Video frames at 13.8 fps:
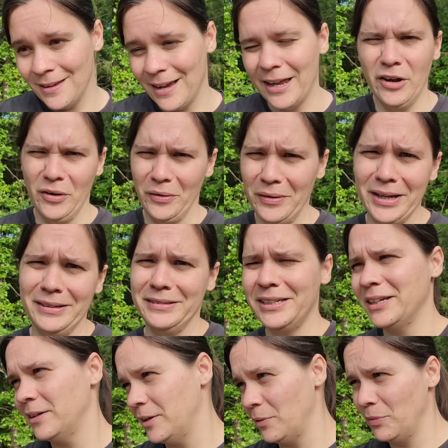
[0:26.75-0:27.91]
I know. And
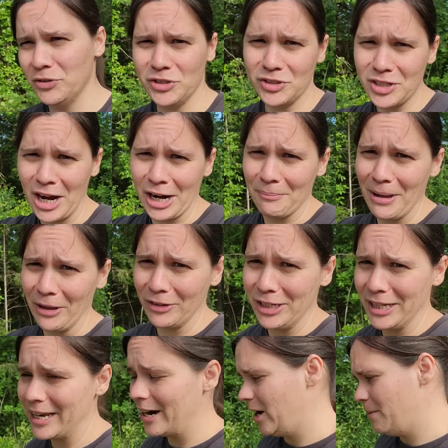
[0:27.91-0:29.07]
we were just talking to Melanie
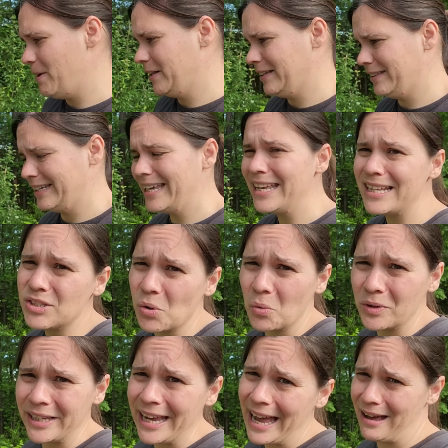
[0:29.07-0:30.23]
and Gary about that. The kids
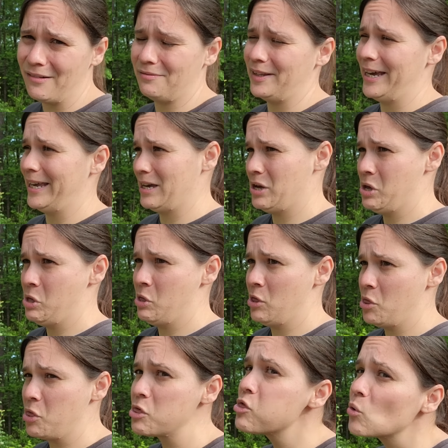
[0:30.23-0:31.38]
only have like
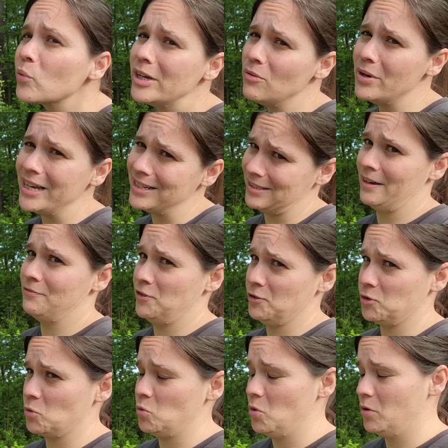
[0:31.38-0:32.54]
three weeks left of
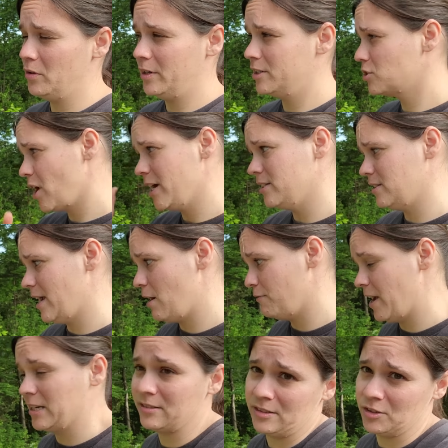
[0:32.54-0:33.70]
school. It's crazy how
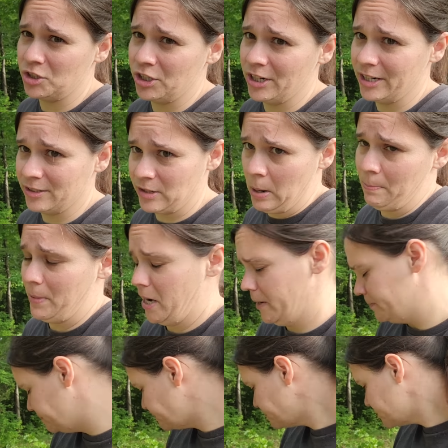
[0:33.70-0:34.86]
fast this year has gone by.
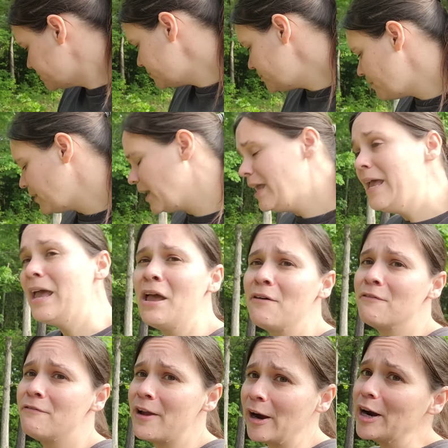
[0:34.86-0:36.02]

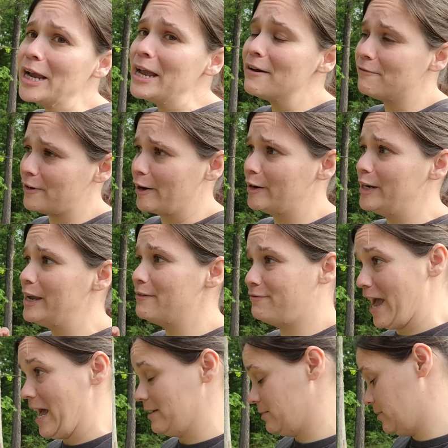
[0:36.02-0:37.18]
Very, very
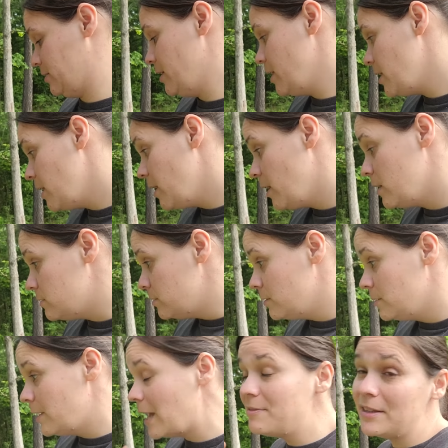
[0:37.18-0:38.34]
fast.
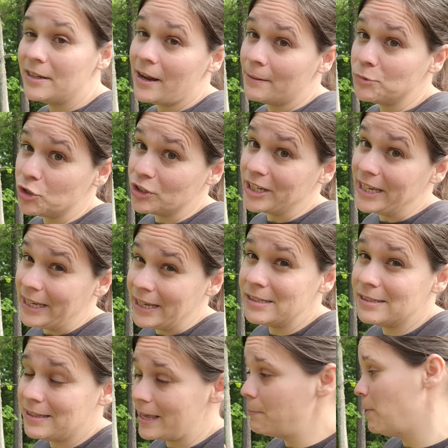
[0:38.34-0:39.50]
Not that I'm sure the
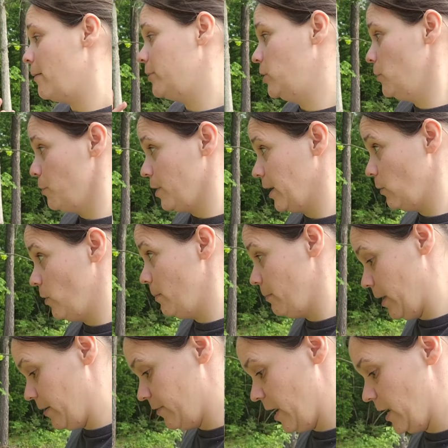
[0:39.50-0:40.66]
kids, they probably don't think it went
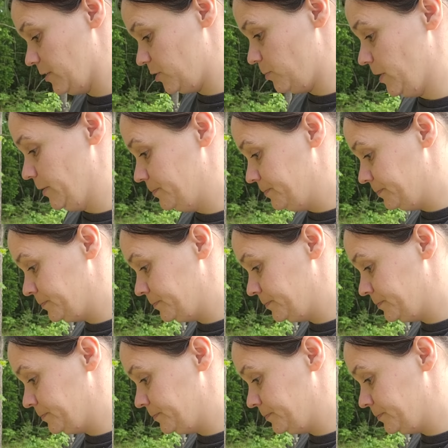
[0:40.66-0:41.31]
by fast, but